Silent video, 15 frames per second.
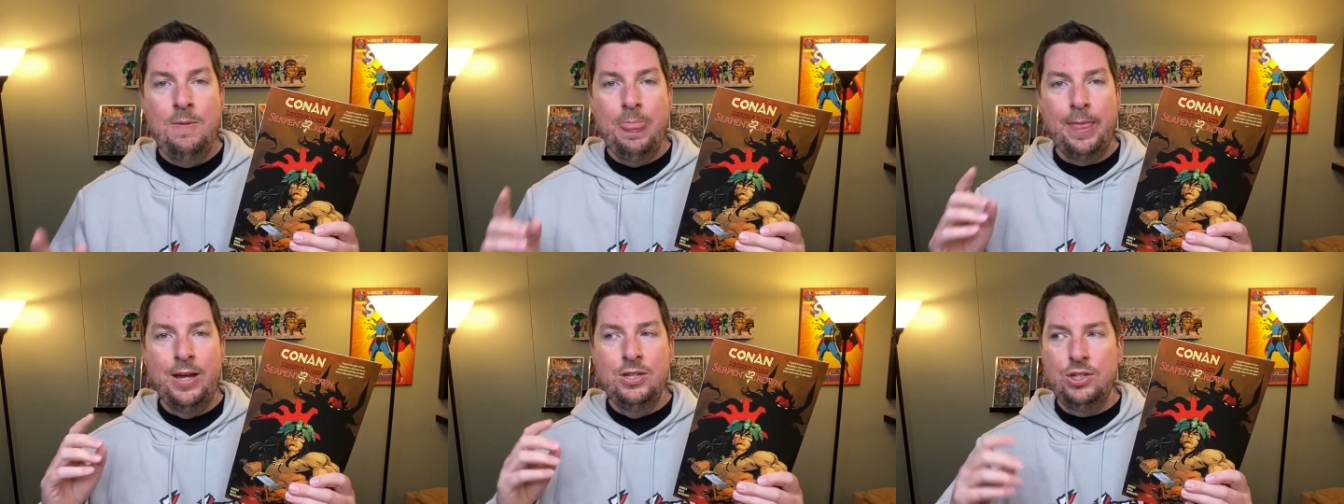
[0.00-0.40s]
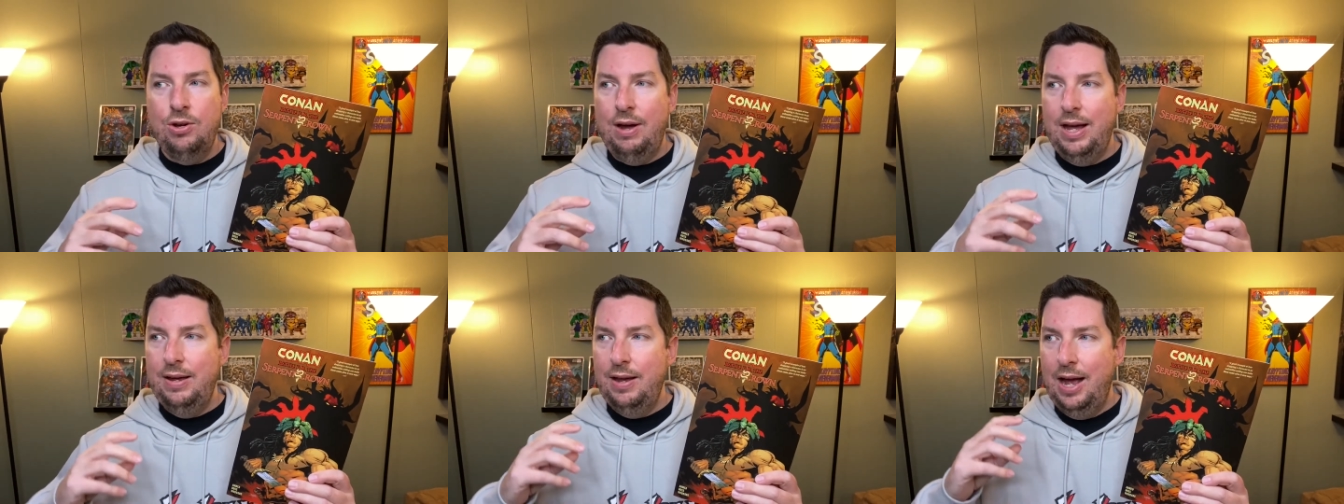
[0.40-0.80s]
So
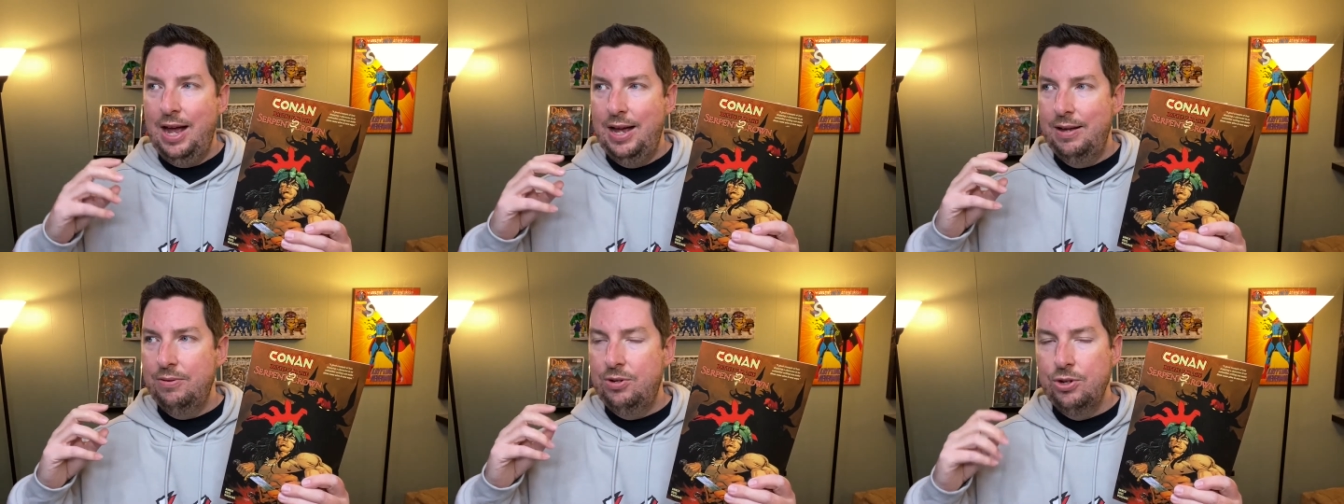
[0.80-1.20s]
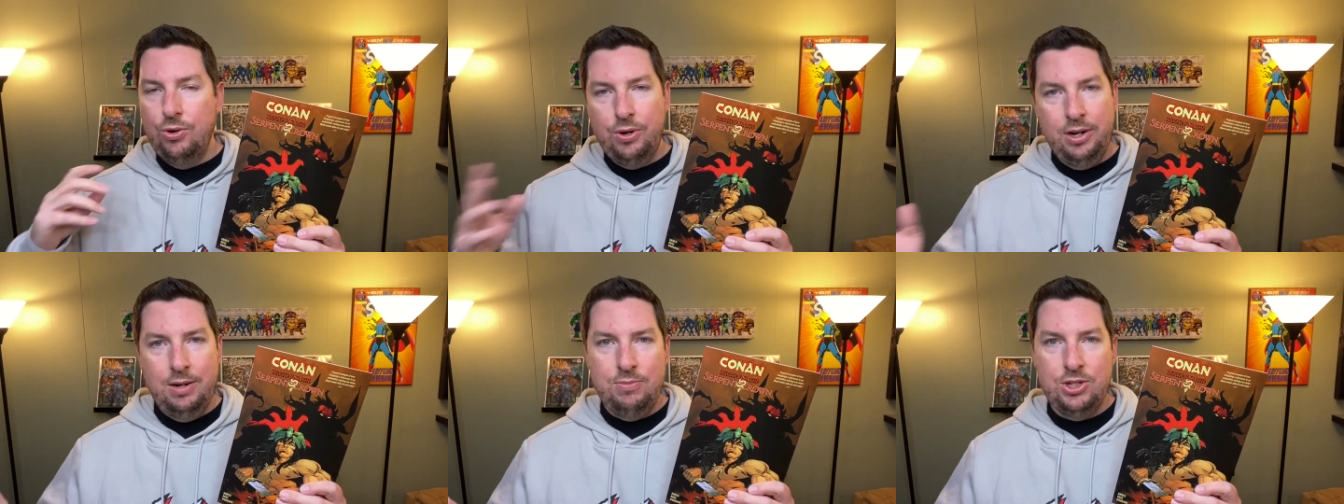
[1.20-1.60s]
I
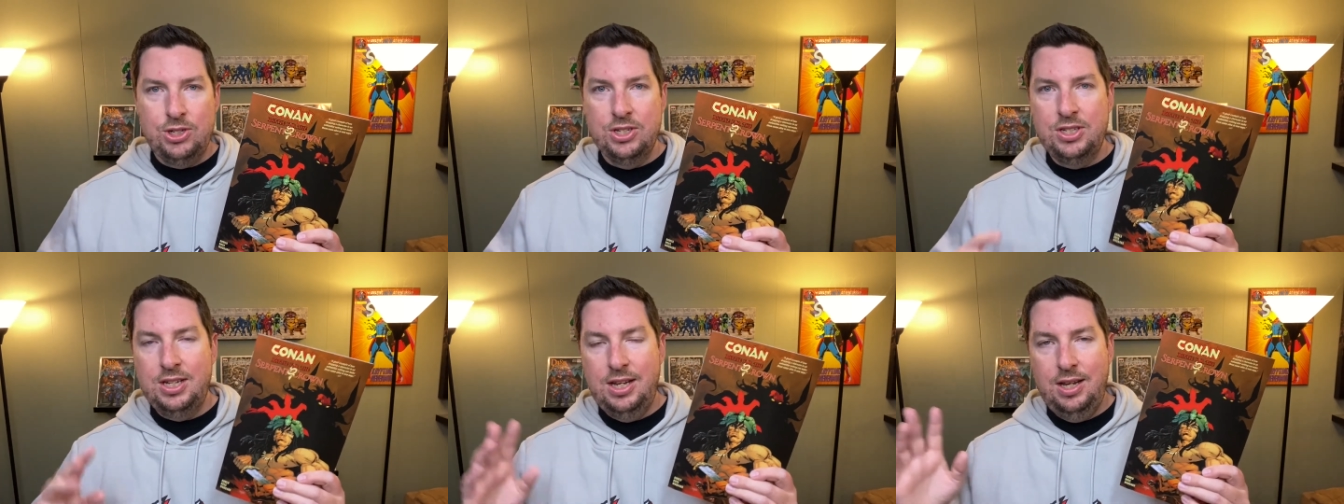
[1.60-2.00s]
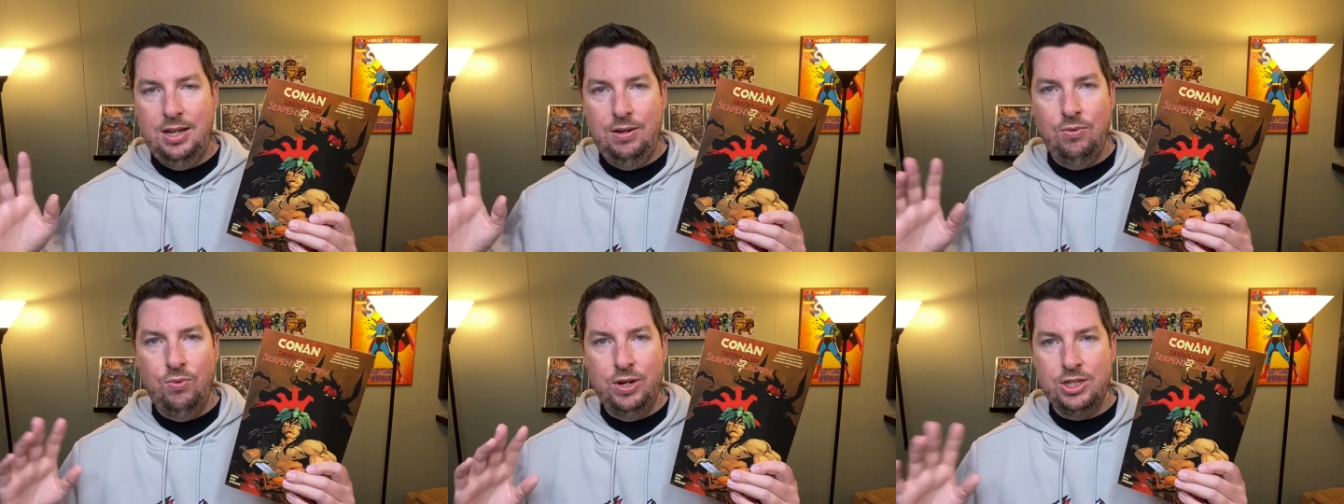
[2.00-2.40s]
Googled him just to
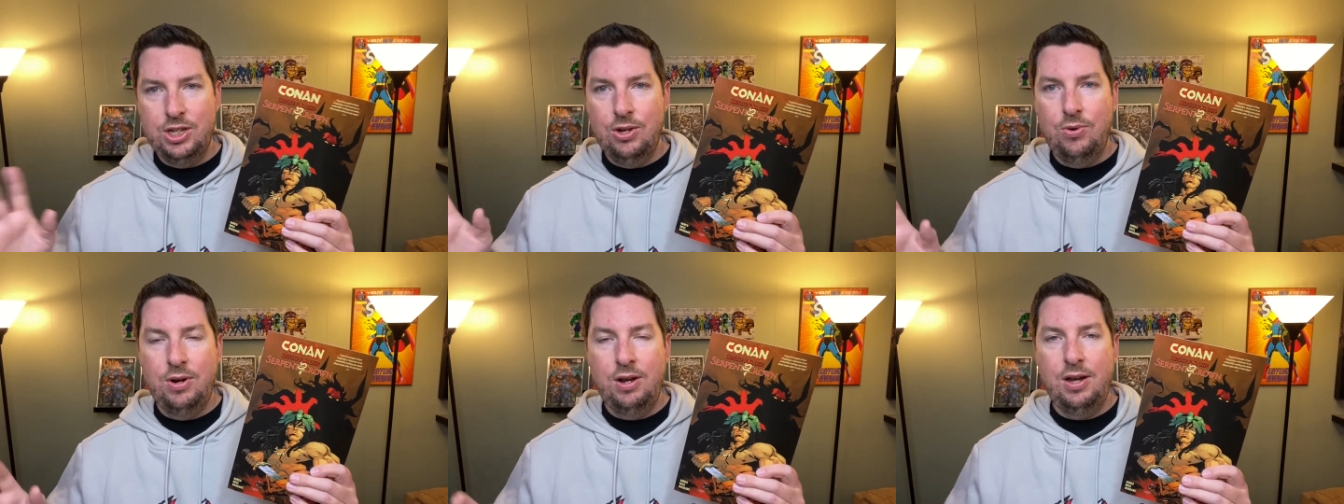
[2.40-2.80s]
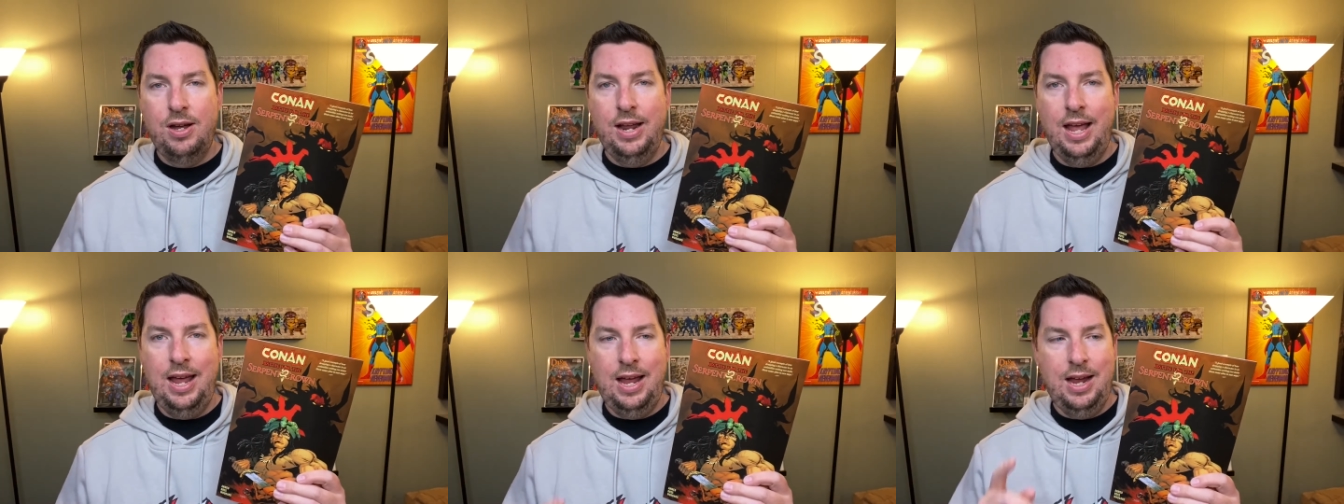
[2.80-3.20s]
see what's going
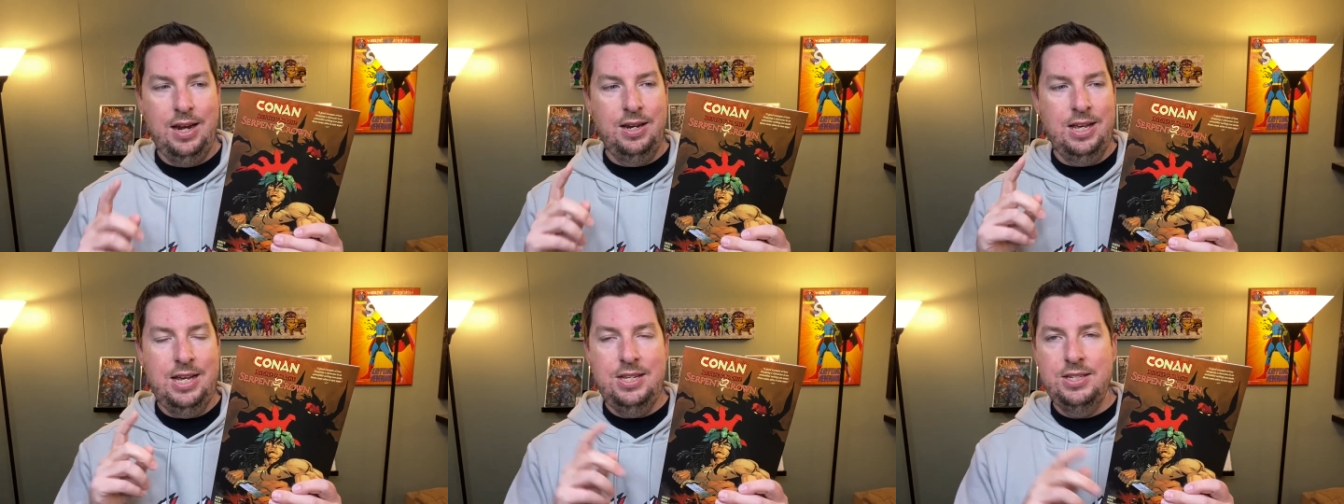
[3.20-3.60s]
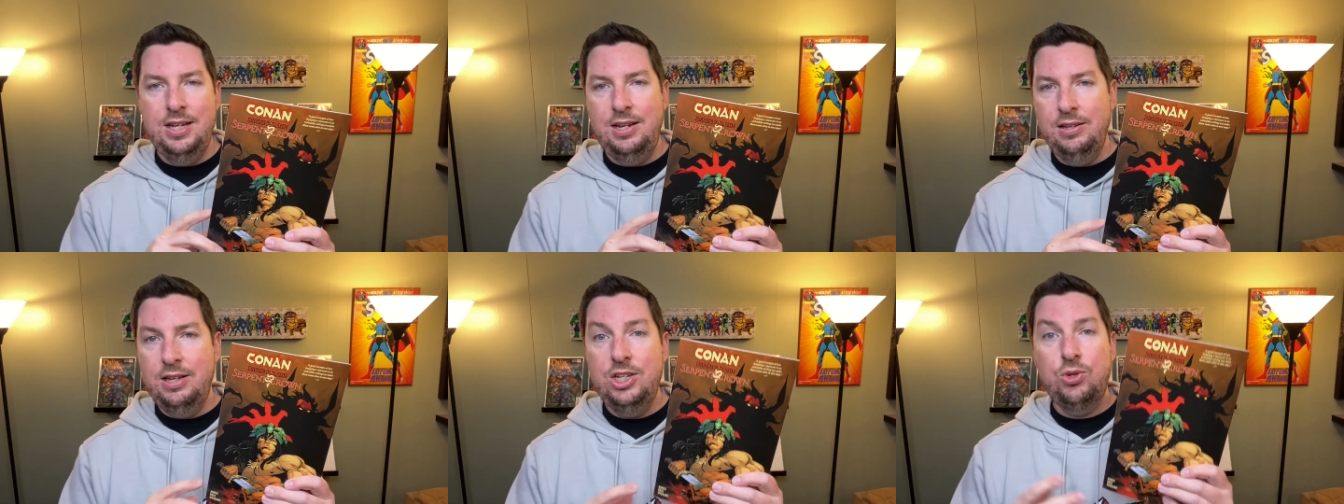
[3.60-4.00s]
on, and he's in
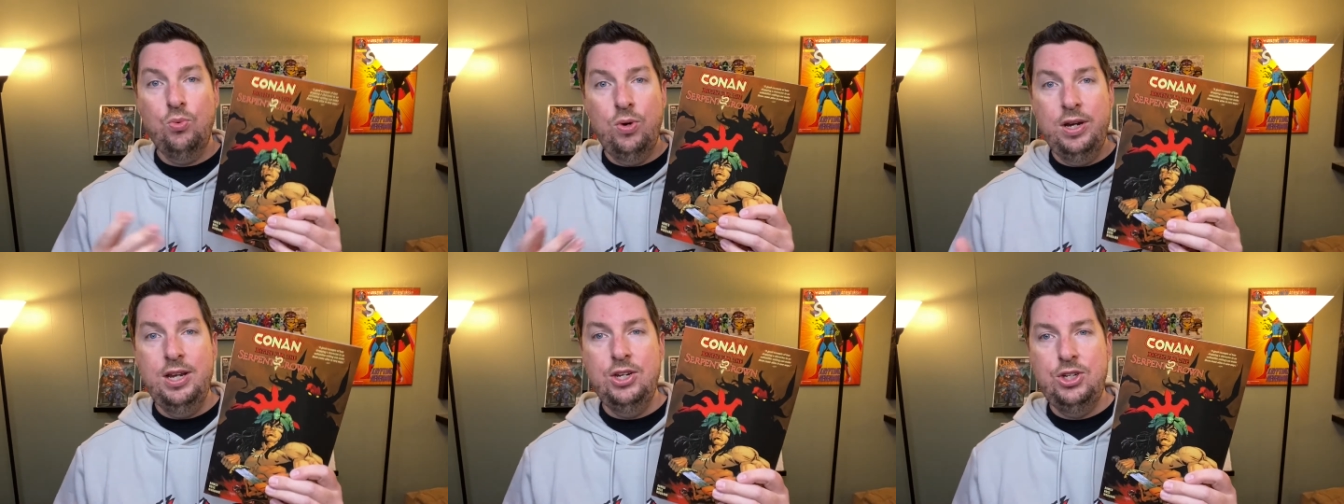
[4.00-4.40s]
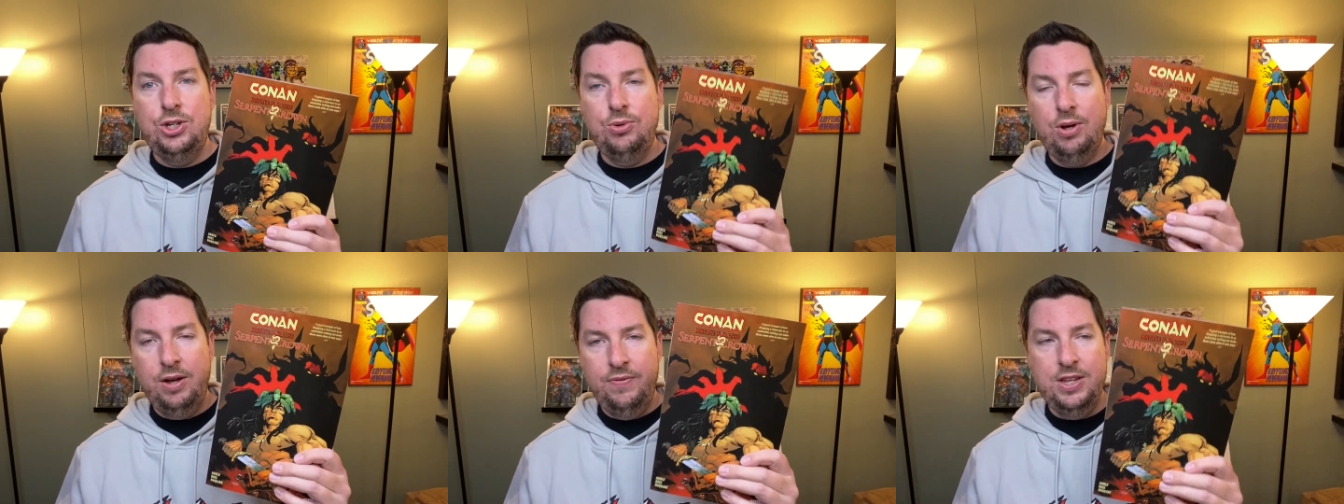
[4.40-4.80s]
at least one
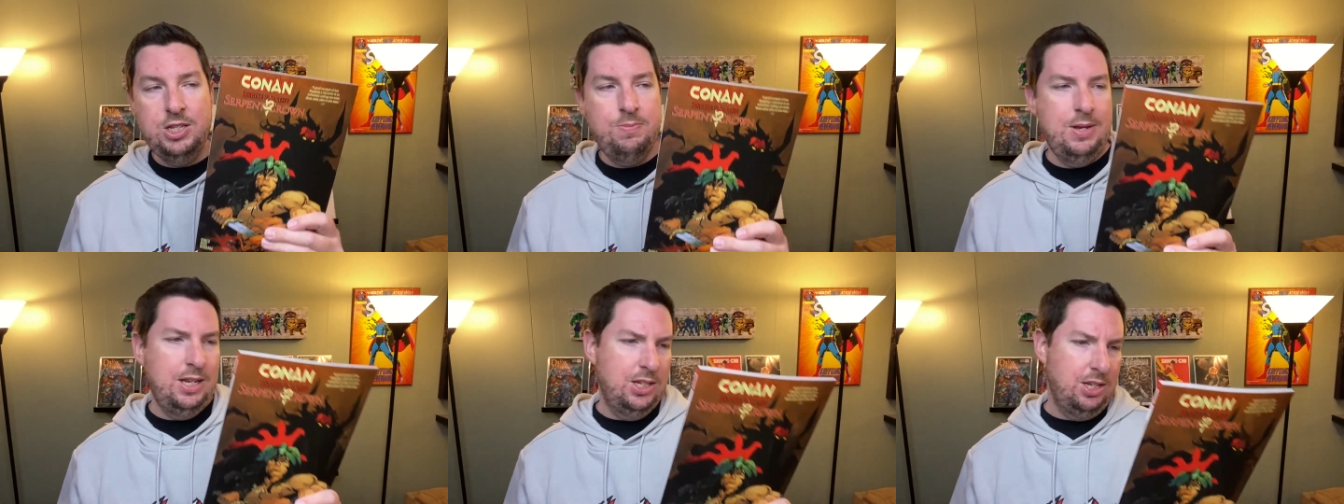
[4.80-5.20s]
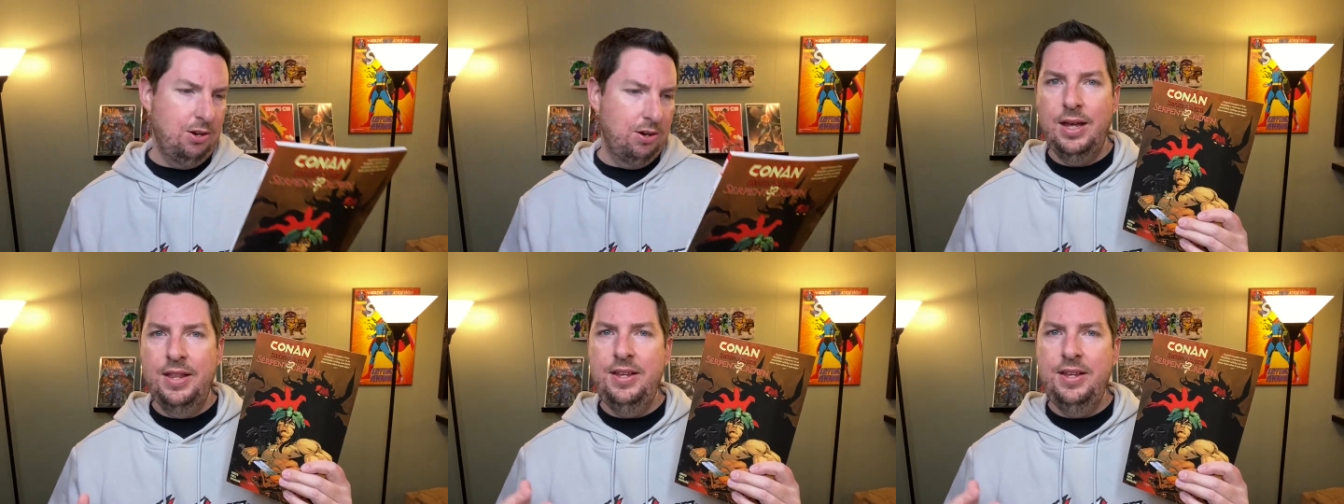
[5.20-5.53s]
issue of this miniseries.